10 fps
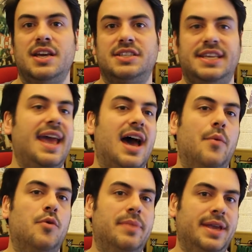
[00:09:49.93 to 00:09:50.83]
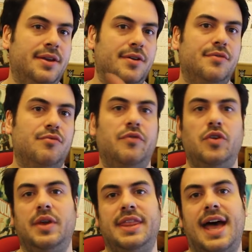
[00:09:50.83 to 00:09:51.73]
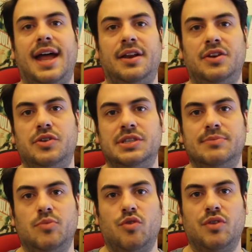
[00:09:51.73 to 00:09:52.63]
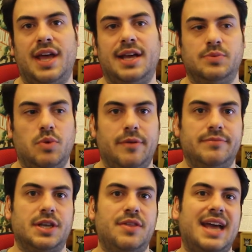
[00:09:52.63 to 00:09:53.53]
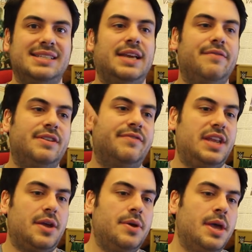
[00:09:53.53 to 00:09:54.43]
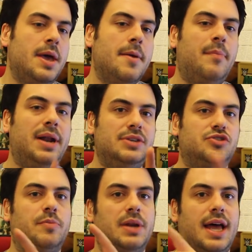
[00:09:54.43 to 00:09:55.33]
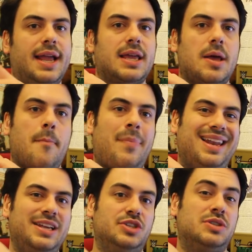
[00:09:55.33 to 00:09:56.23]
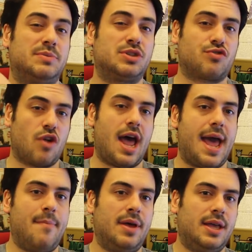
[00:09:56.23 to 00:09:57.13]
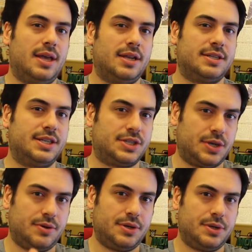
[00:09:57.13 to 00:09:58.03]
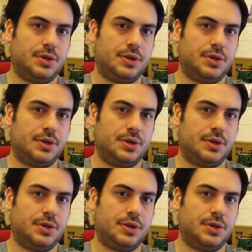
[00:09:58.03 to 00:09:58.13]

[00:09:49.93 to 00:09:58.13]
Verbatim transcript: So yeah, I will be reviewing that and doing some more on that as well. So that's it for this video. Please drop a like. Please do subscribe. See you soon.